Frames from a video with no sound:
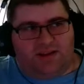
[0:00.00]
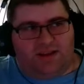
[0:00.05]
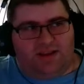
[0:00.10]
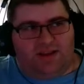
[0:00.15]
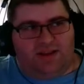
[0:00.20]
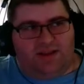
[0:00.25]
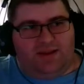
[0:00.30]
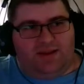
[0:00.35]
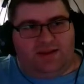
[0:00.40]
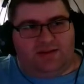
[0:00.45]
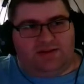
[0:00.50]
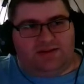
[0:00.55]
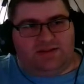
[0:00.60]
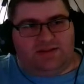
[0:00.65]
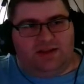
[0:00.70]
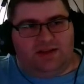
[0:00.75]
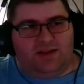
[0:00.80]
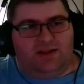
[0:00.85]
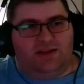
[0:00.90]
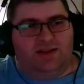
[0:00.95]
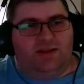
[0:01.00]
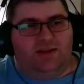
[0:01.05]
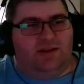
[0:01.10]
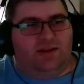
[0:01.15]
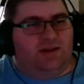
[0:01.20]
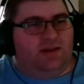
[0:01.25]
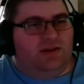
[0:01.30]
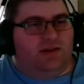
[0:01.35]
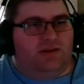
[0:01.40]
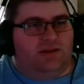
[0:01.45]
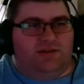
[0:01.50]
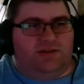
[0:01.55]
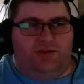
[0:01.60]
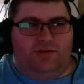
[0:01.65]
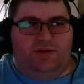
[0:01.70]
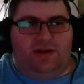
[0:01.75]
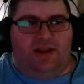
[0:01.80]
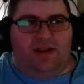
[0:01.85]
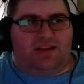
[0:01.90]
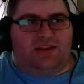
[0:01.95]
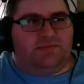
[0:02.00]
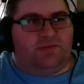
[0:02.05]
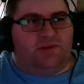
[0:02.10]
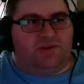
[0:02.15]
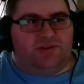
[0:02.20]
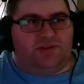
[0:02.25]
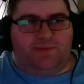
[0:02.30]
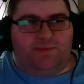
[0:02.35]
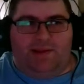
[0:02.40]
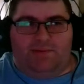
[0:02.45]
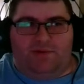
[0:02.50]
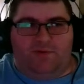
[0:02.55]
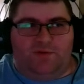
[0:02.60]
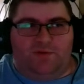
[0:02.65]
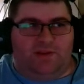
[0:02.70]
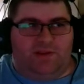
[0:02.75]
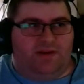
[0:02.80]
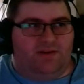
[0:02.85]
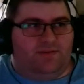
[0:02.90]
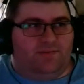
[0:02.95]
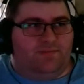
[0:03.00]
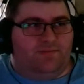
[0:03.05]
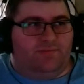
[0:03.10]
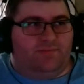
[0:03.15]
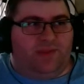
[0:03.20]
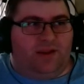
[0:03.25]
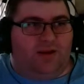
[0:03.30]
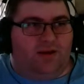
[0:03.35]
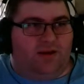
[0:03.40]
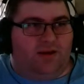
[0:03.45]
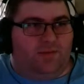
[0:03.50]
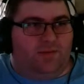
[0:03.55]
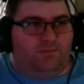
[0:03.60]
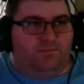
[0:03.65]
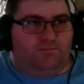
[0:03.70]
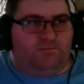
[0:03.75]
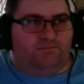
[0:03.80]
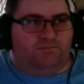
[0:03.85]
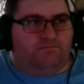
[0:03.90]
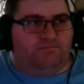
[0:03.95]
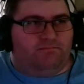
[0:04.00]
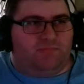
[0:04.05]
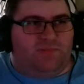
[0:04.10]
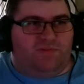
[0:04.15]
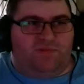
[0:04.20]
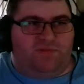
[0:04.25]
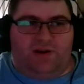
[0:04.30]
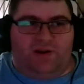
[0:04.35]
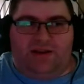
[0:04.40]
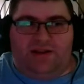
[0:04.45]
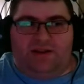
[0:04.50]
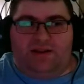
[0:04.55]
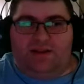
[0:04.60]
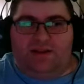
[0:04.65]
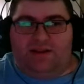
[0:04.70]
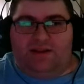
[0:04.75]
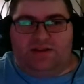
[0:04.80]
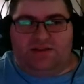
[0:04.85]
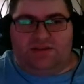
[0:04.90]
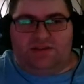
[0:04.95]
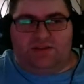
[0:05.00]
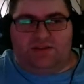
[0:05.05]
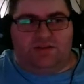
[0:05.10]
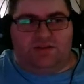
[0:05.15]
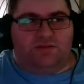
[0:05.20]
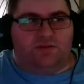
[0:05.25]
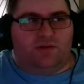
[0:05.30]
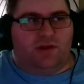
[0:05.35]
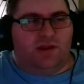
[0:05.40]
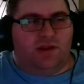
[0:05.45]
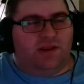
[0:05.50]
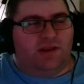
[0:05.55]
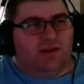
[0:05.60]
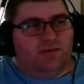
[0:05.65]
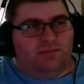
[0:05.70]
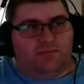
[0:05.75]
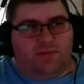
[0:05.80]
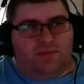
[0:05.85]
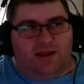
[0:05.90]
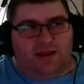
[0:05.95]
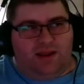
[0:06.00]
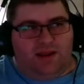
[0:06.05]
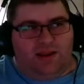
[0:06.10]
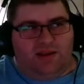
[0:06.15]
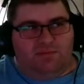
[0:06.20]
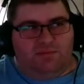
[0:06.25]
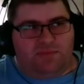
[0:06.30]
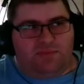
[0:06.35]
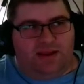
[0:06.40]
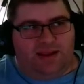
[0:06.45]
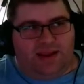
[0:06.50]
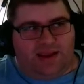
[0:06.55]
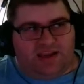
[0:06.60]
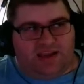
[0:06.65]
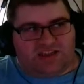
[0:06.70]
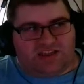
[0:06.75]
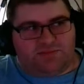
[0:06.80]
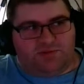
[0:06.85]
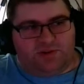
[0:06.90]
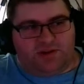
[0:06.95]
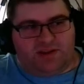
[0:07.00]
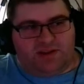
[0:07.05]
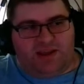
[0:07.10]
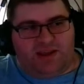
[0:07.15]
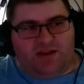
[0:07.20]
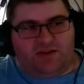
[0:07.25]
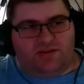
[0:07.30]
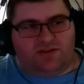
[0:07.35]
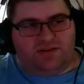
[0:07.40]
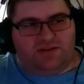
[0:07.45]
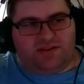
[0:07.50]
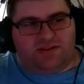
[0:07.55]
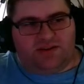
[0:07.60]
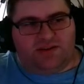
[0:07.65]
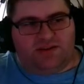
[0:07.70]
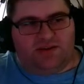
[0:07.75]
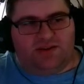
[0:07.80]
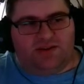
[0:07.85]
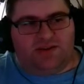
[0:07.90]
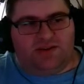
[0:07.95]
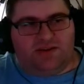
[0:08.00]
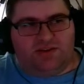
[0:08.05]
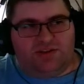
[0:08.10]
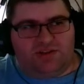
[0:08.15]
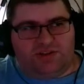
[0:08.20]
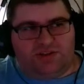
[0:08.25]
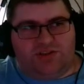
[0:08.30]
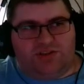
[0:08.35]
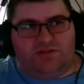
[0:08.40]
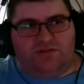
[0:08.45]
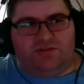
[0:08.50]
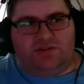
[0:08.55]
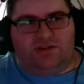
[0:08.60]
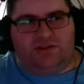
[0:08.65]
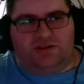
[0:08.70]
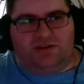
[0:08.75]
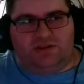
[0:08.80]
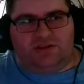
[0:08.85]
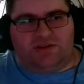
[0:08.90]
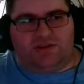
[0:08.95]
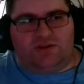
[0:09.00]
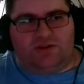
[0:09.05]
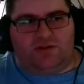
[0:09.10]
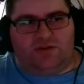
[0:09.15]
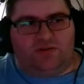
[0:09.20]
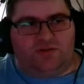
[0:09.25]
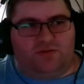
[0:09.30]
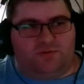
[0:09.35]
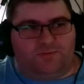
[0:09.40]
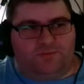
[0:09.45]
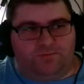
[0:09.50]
and doing expo spam over there. The funny thing is too, my Gaspra account, just doing the Disco